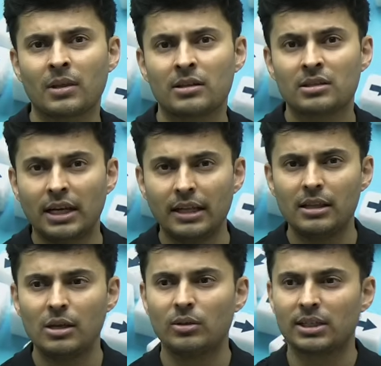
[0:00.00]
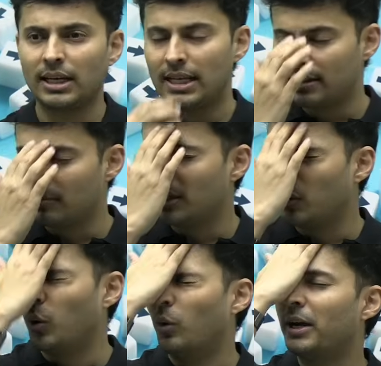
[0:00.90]
Suddenly you will realize something.
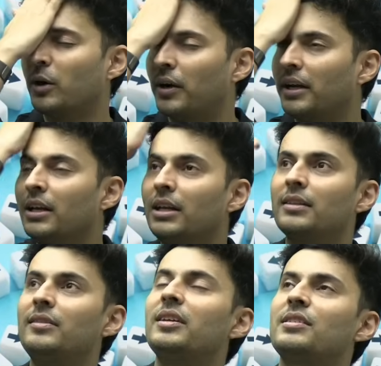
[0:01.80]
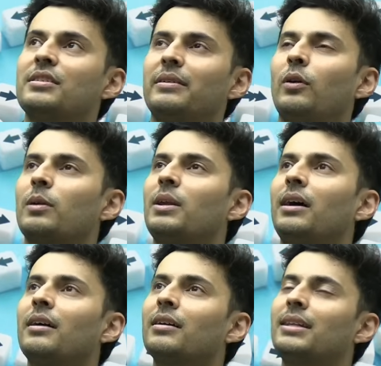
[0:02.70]
Oh my God, this is the
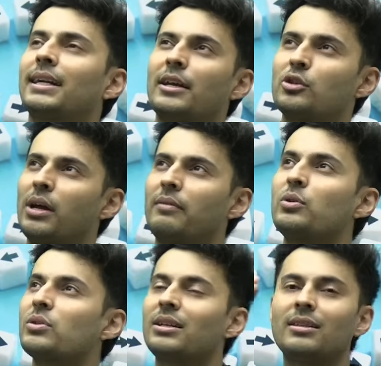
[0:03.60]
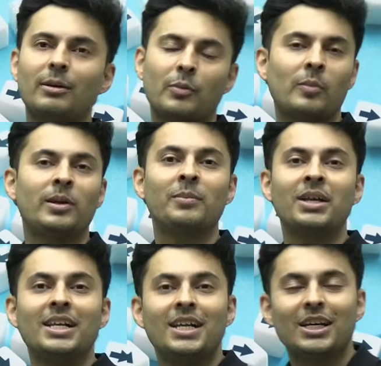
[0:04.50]
formula that I should have used in that problem.
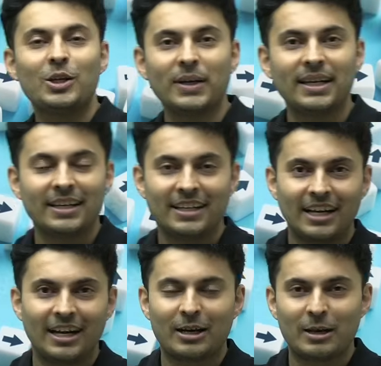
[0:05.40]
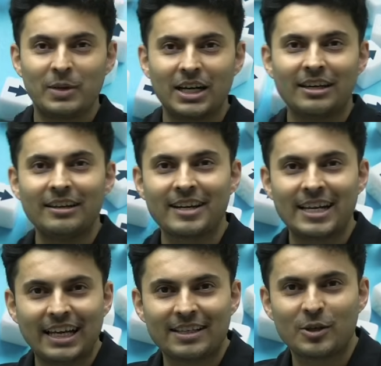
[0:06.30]
You will immediately
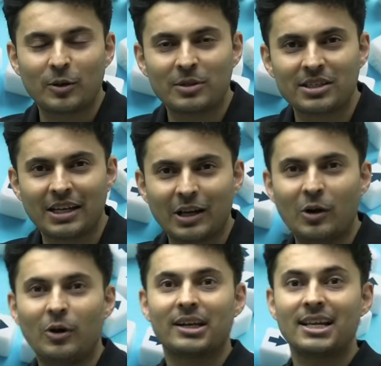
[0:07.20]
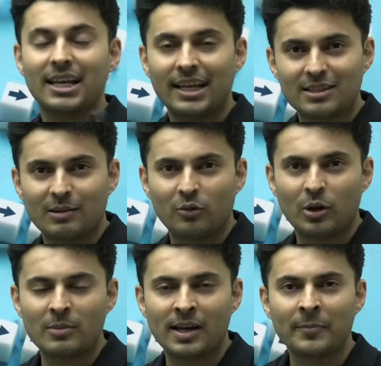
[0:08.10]
realize your mistake or realize some
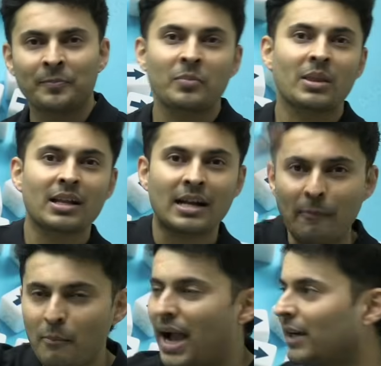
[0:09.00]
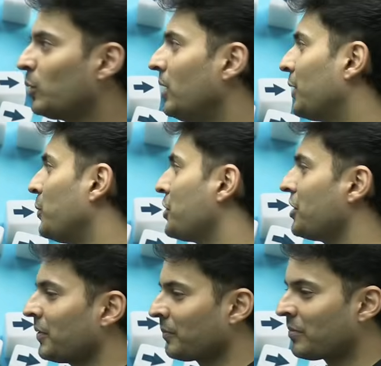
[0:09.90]
formula. Come back to that
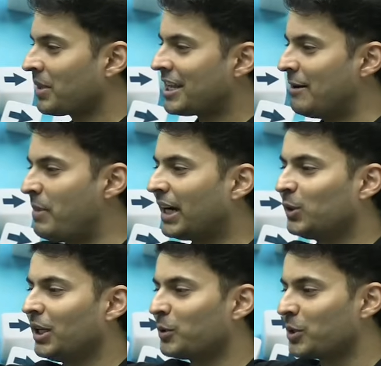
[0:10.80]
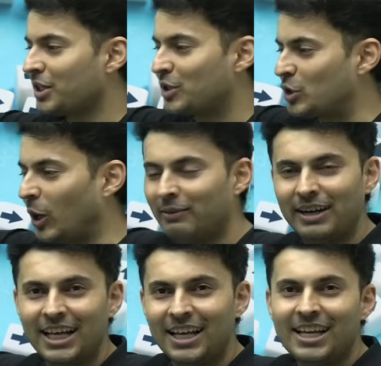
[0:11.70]
question. Come back to that question, solve
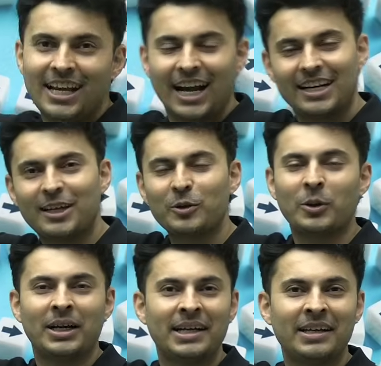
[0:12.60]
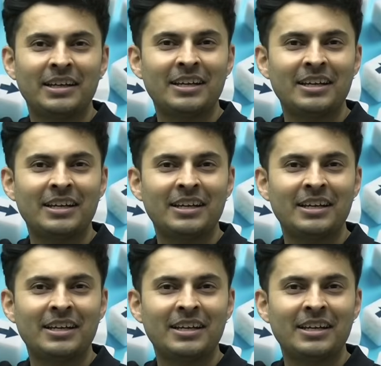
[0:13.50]
it and then go ahead.